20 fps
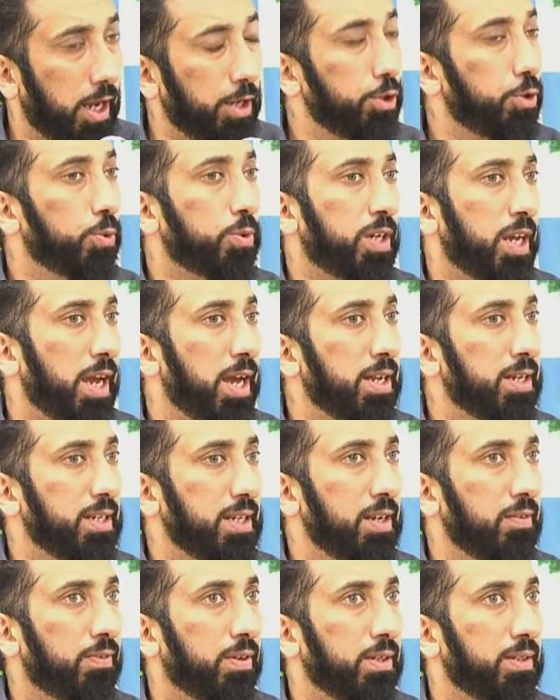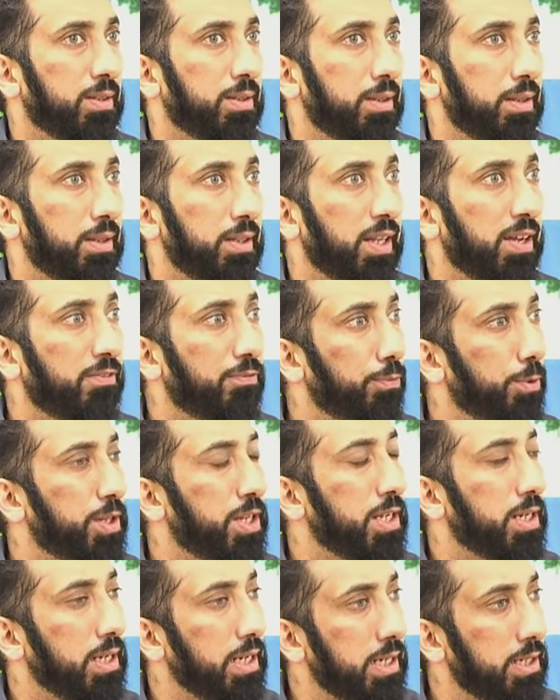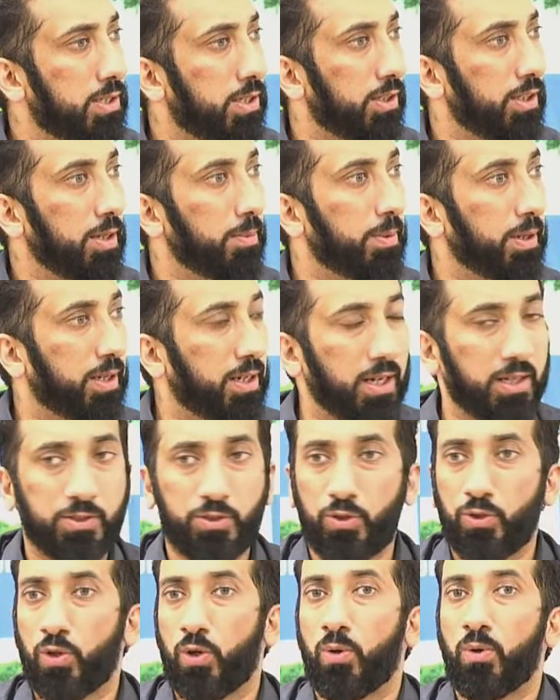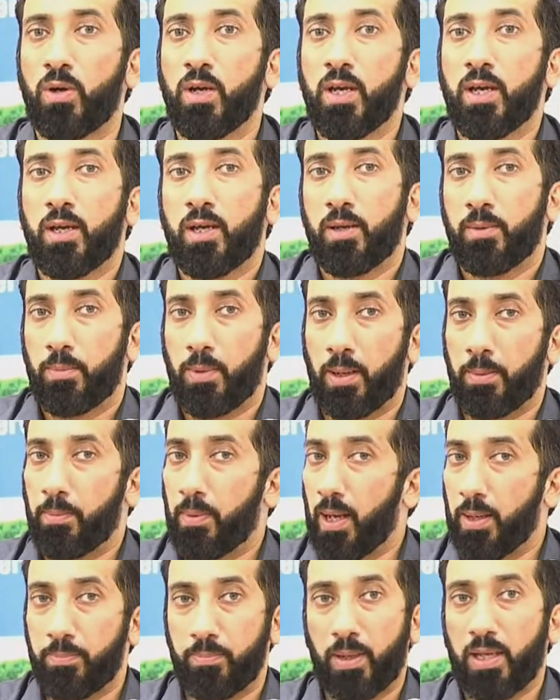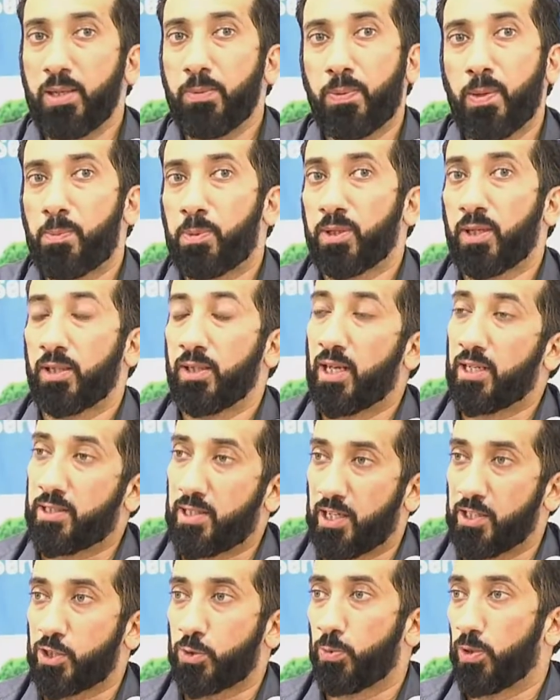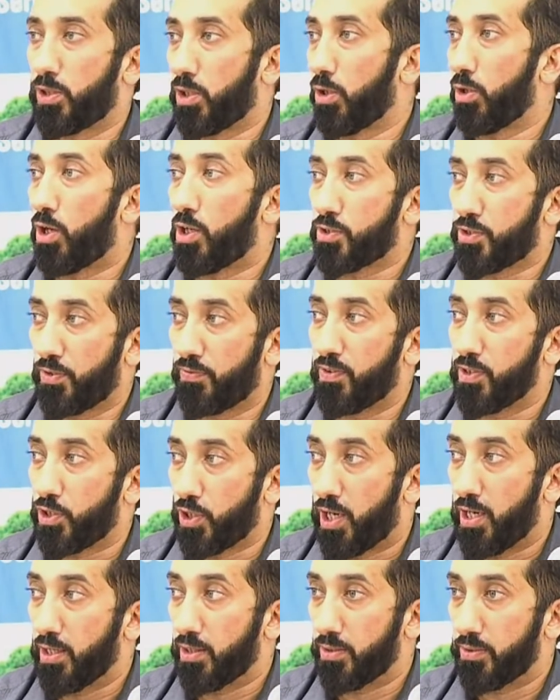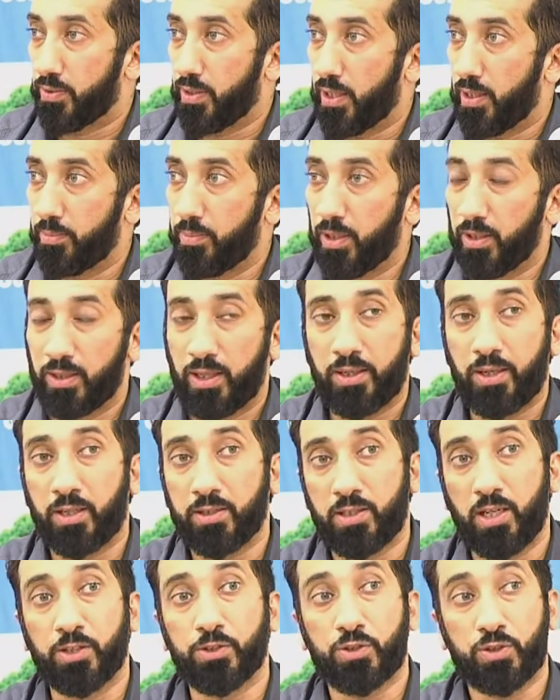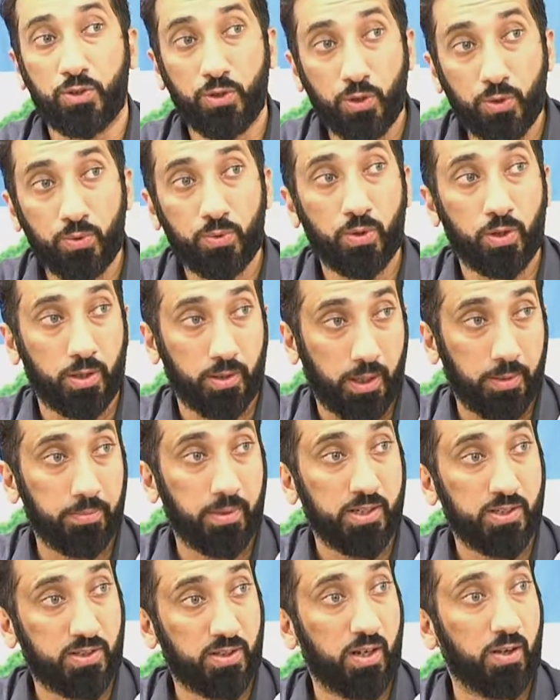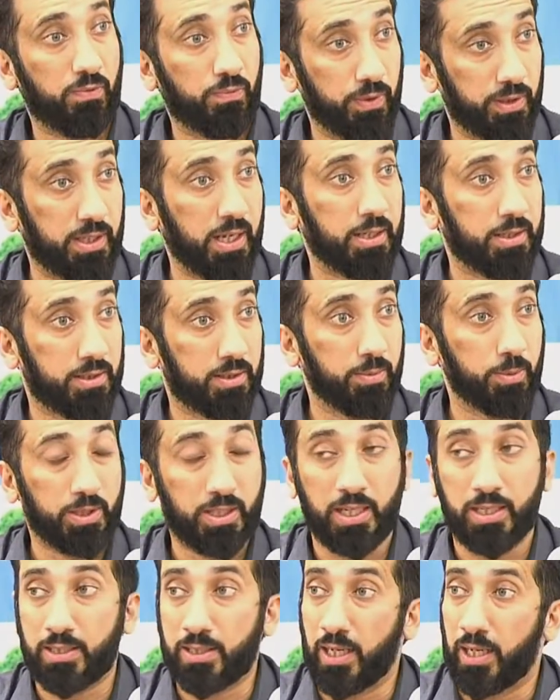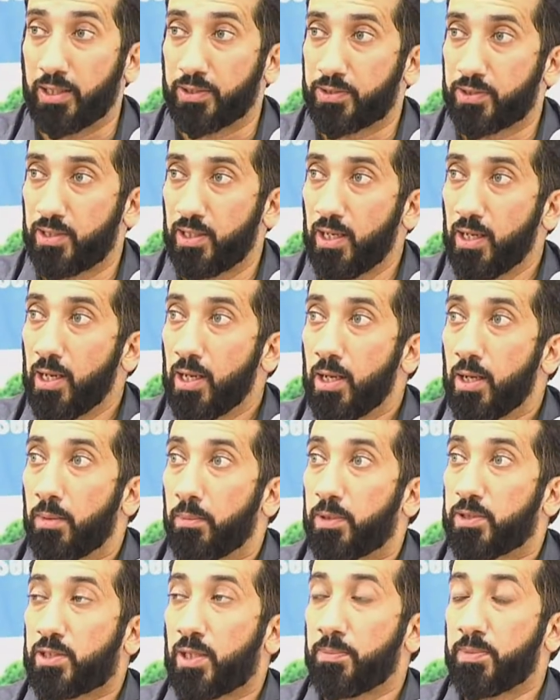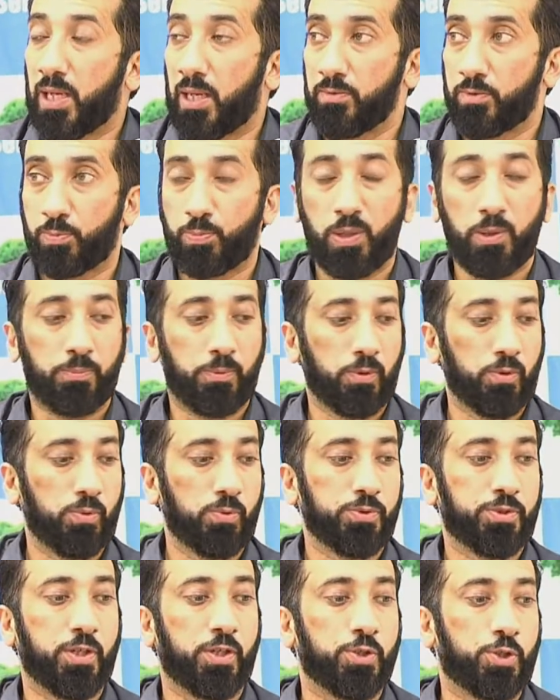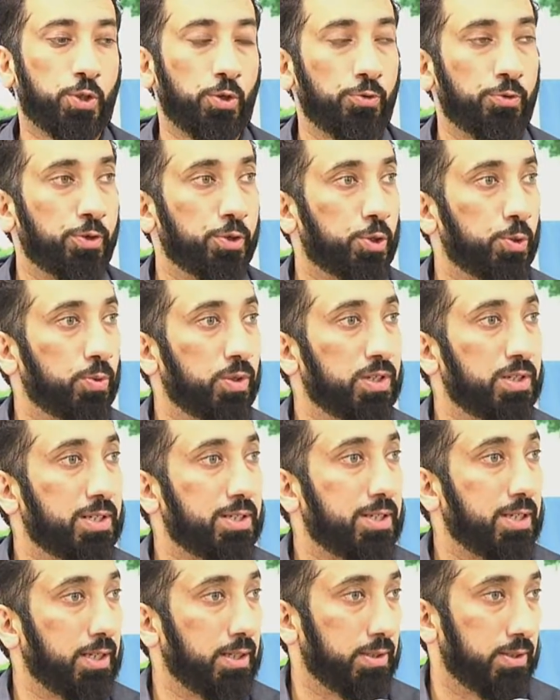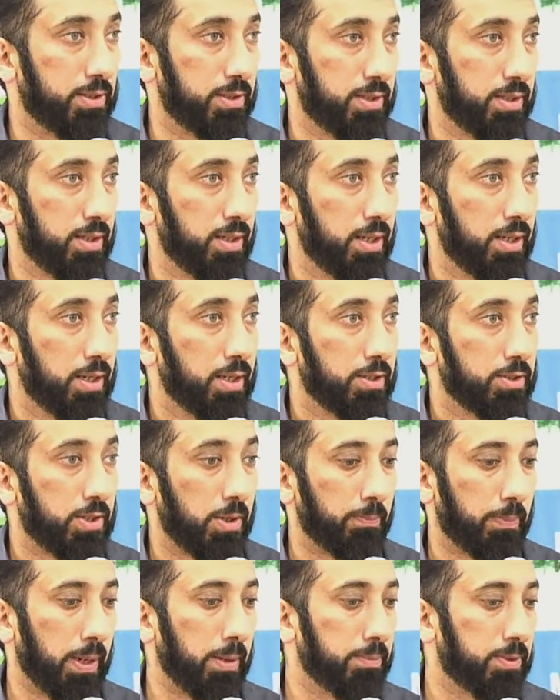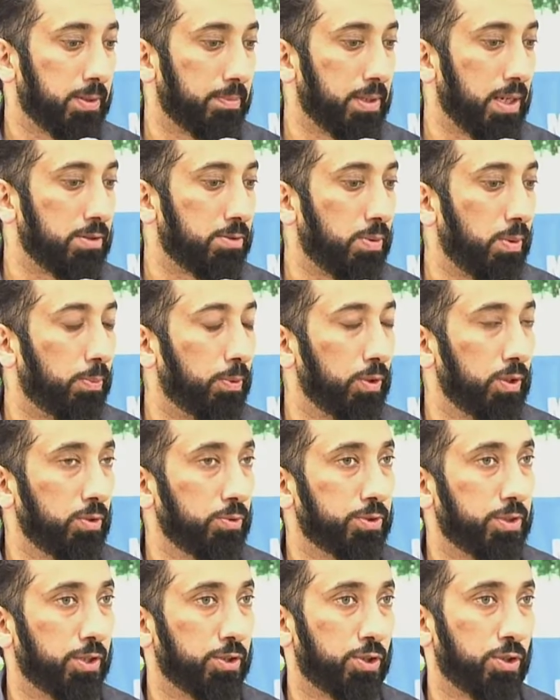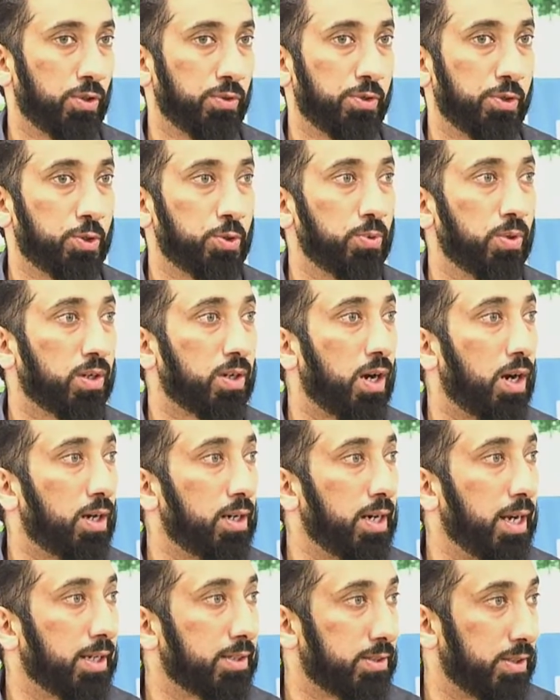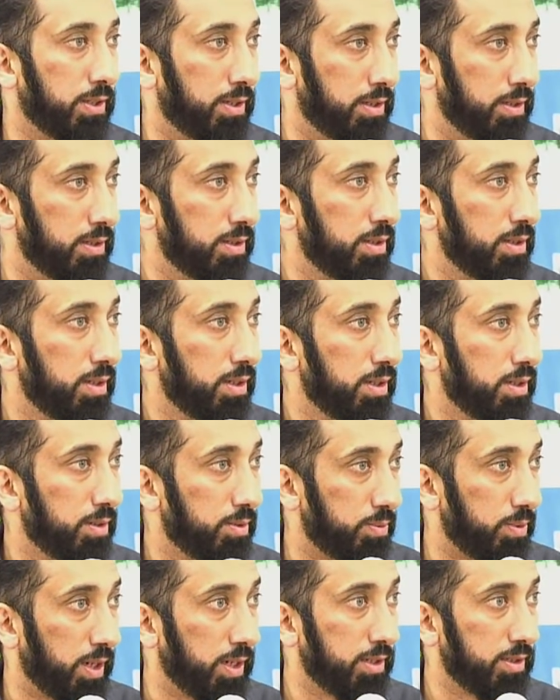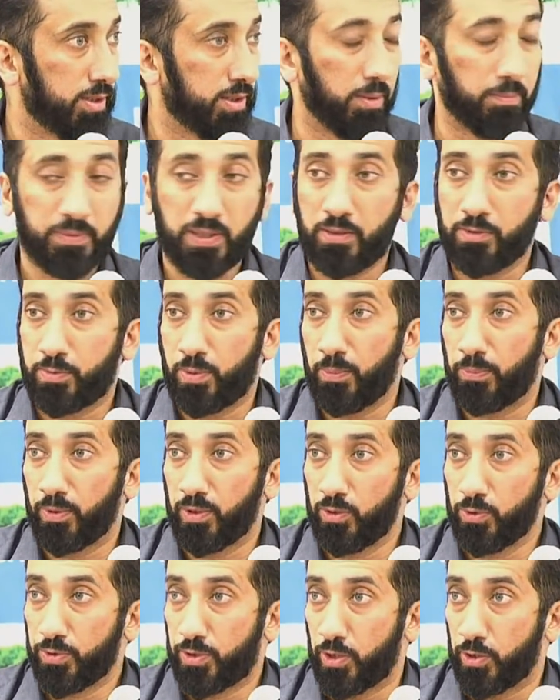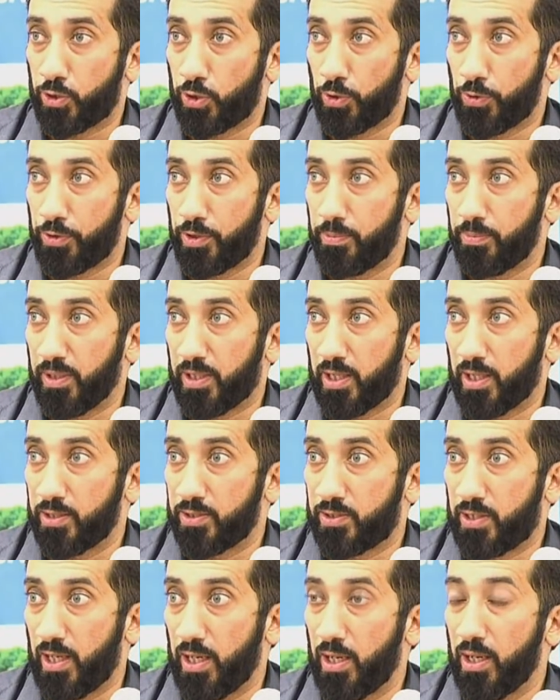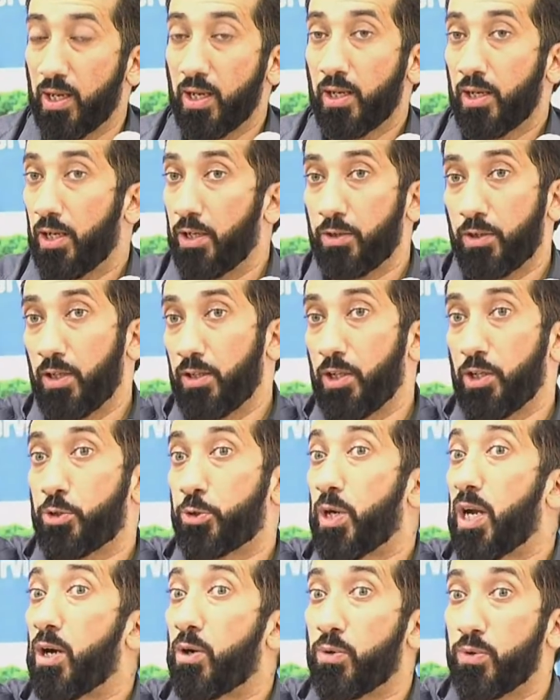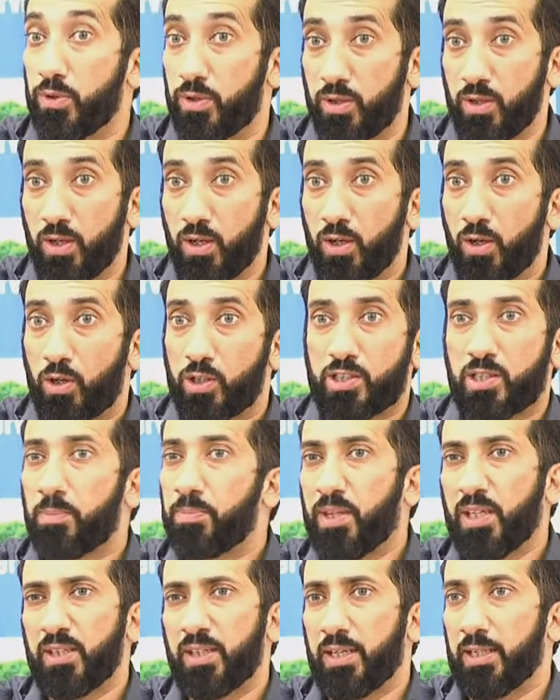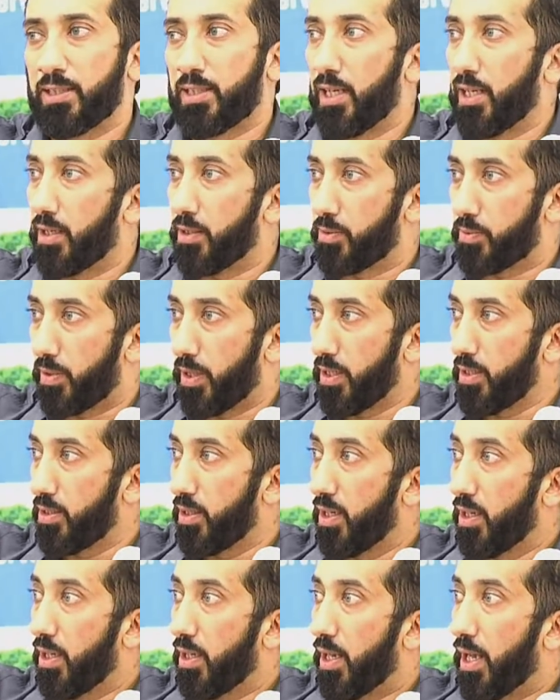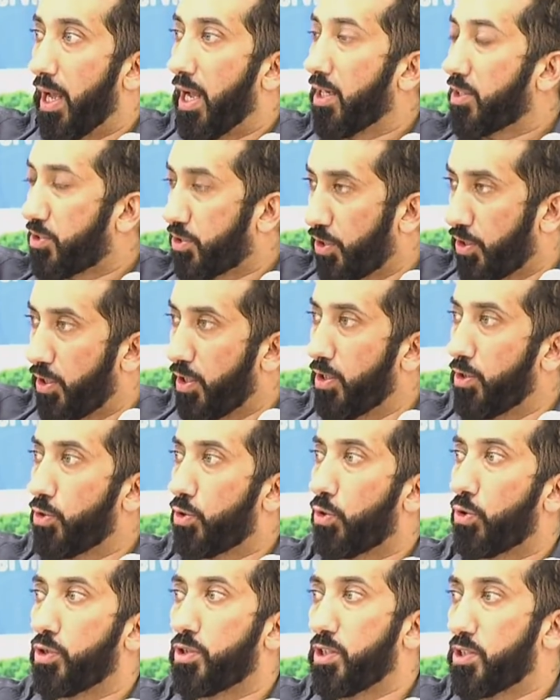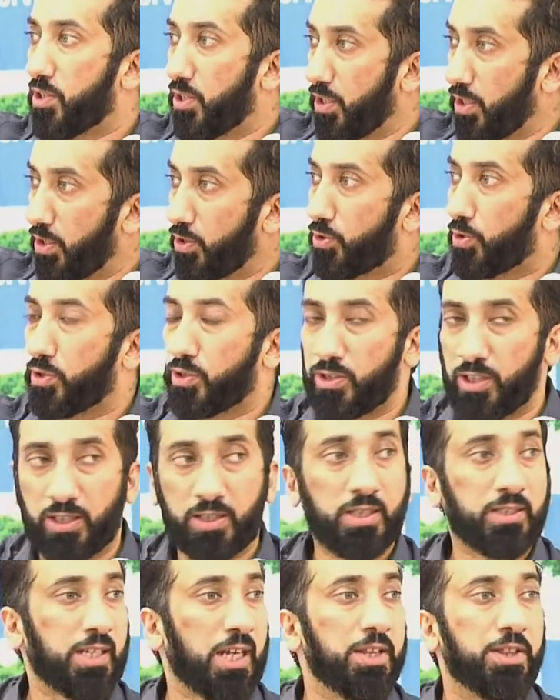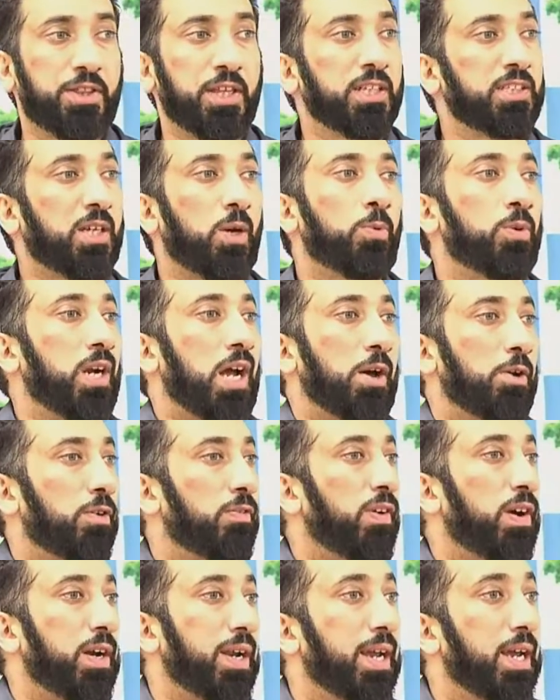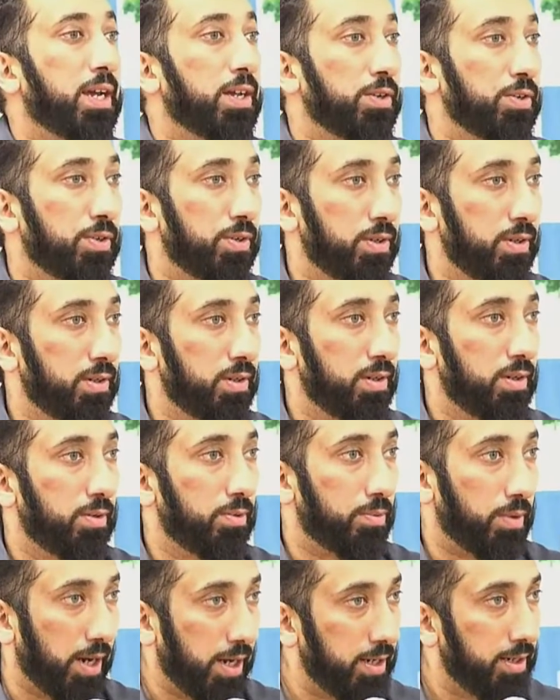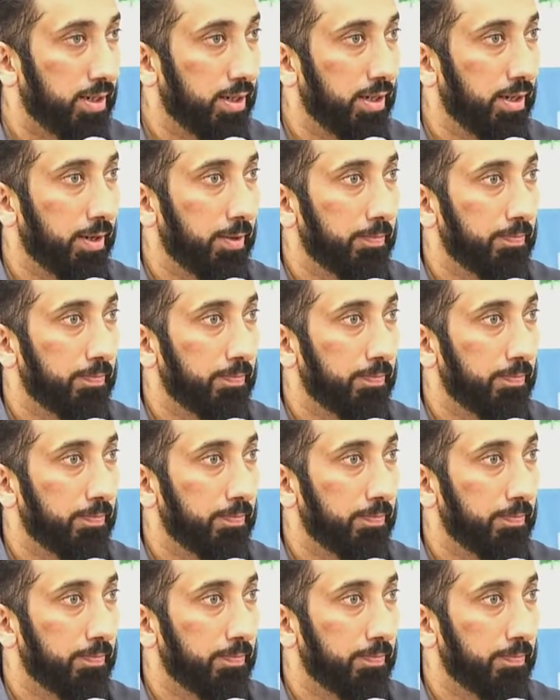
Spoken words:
And you can't even live with it easily because, you know, and many people Allah tests with the loss of a child. Yeah, may Allah not test you and myself with that test. But sometimes people lose their children to a disease. Sometimes people lose their children to a car accident, right? Sometimes people lose their children because they drowned or something like that, right? Accident or disease or sickness and things that were out of our hand, right?